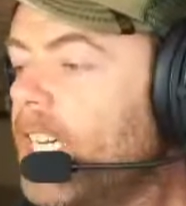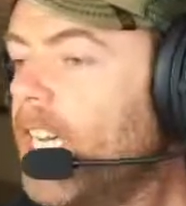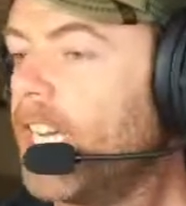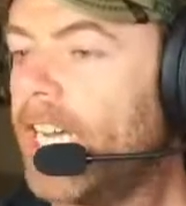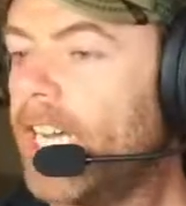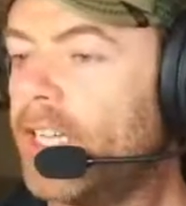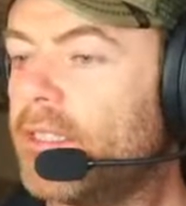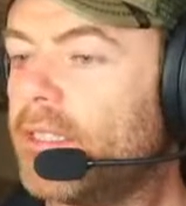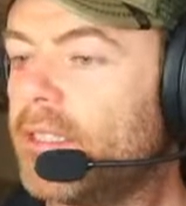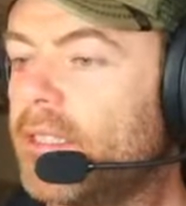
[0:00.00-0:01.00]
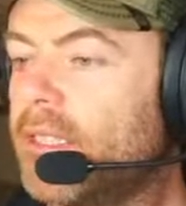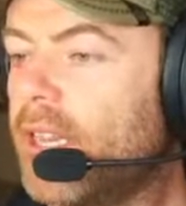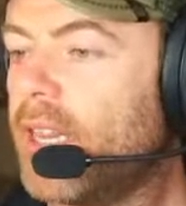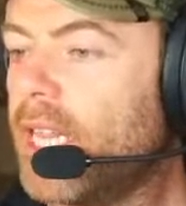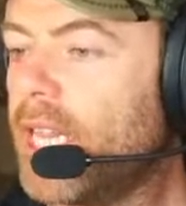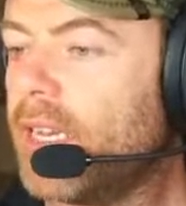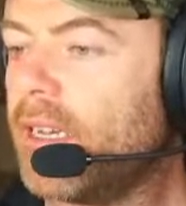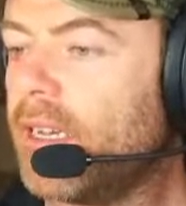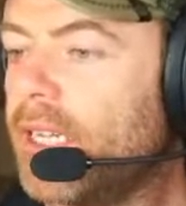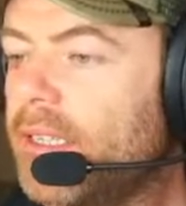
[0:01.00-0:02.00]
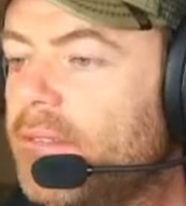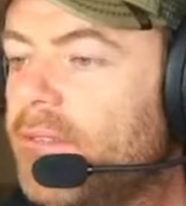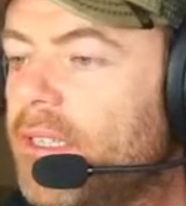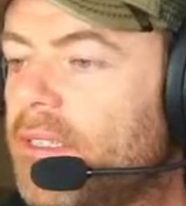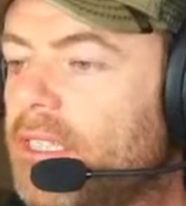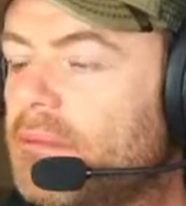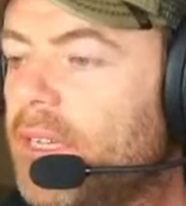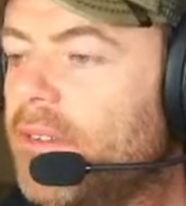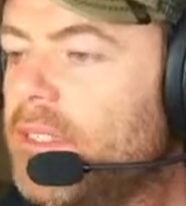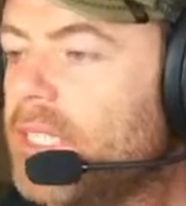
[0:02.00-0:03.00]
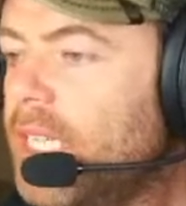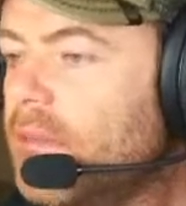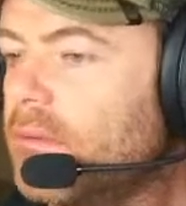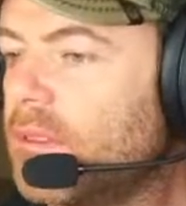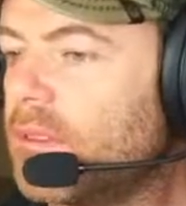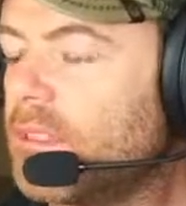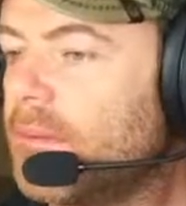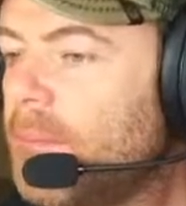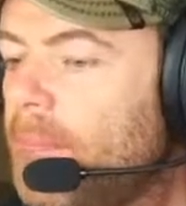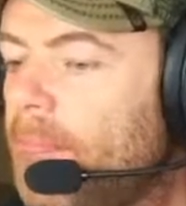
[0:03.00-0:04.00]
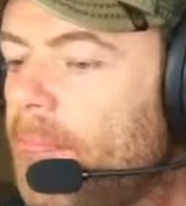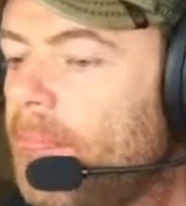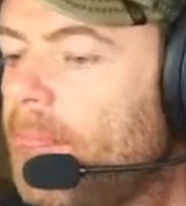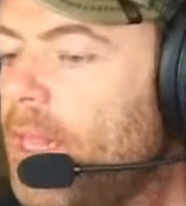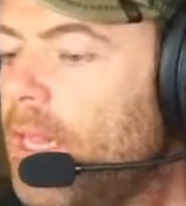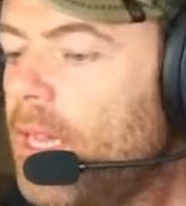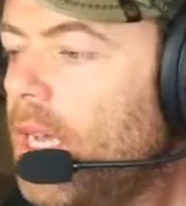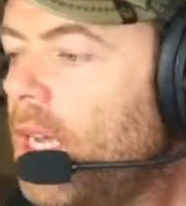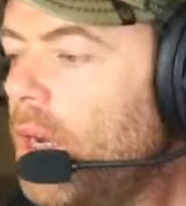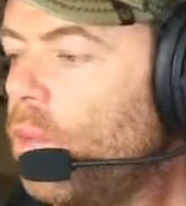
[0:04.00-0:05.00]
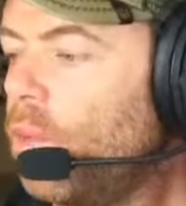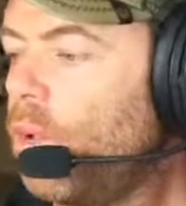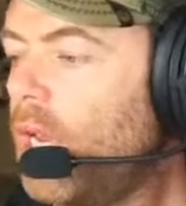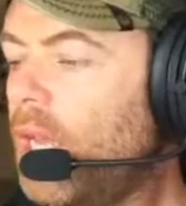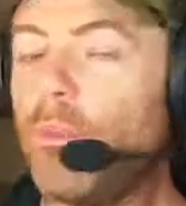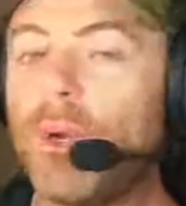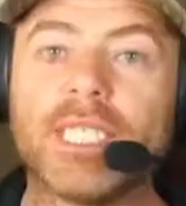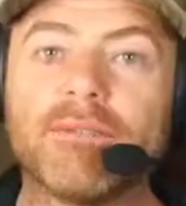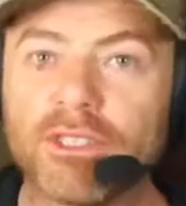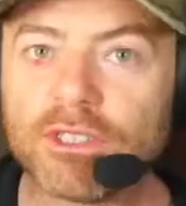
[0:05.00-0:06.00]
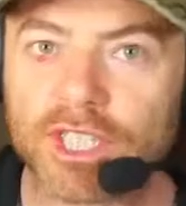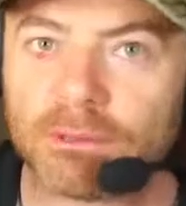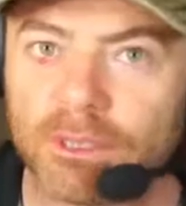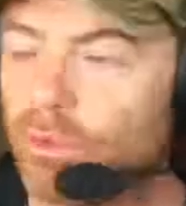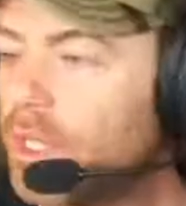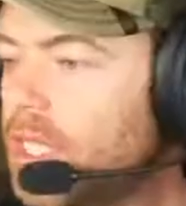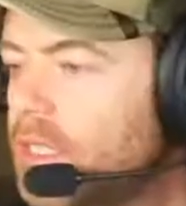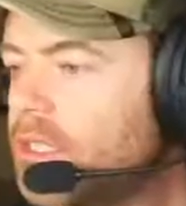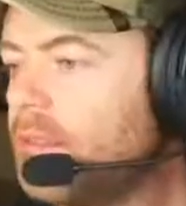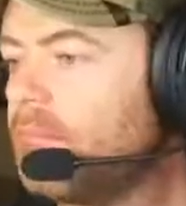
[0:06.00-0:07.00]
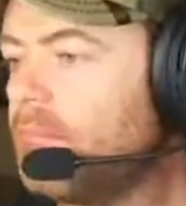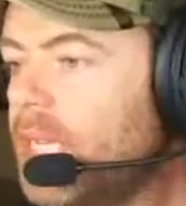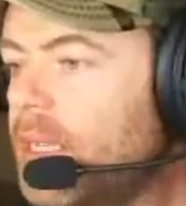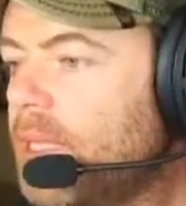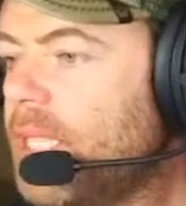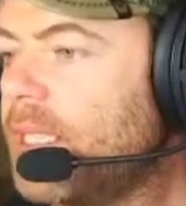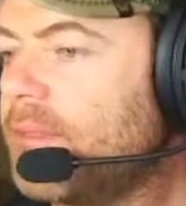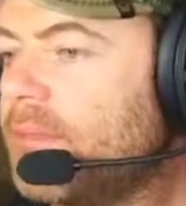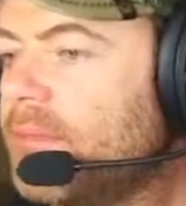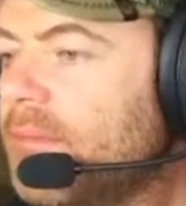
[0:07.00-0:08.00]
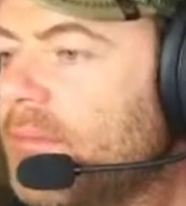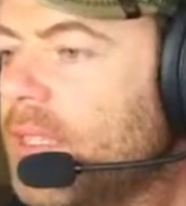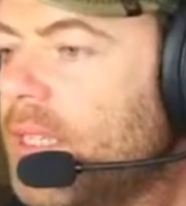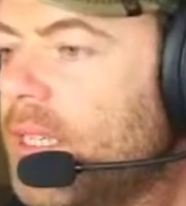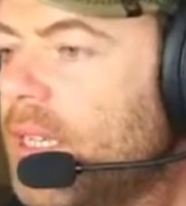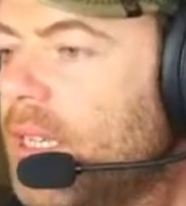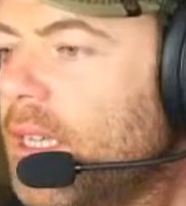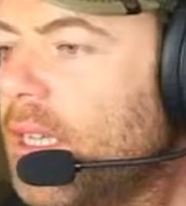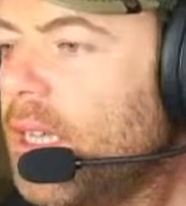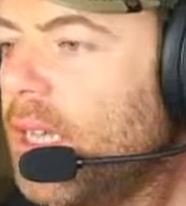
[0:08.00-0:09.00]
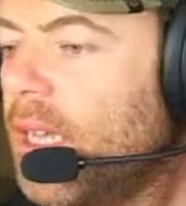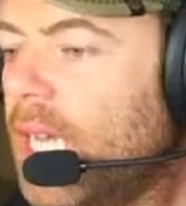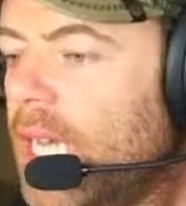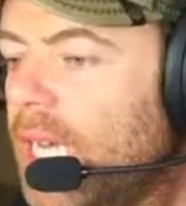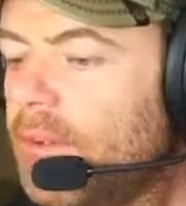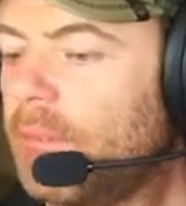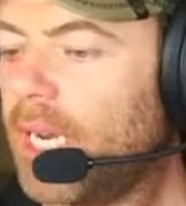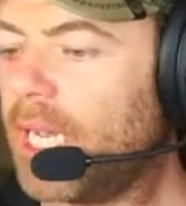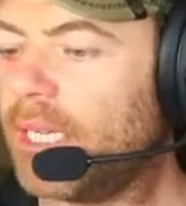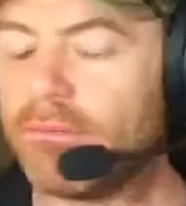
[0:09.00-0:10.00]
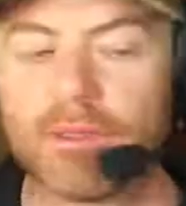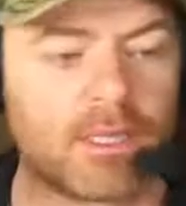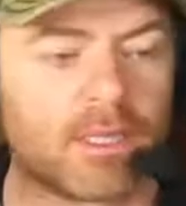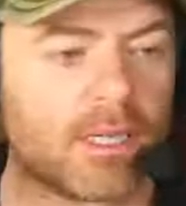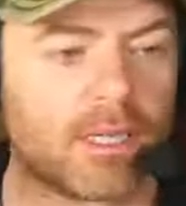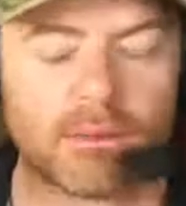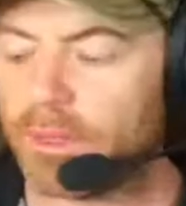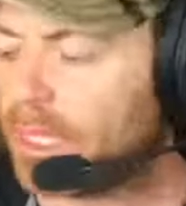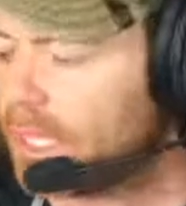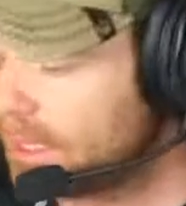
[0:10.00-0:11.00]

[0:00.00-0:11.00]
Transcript: And then I can find some other sounds. While I'm waiting for descriptive words, maybe I'll have a play with these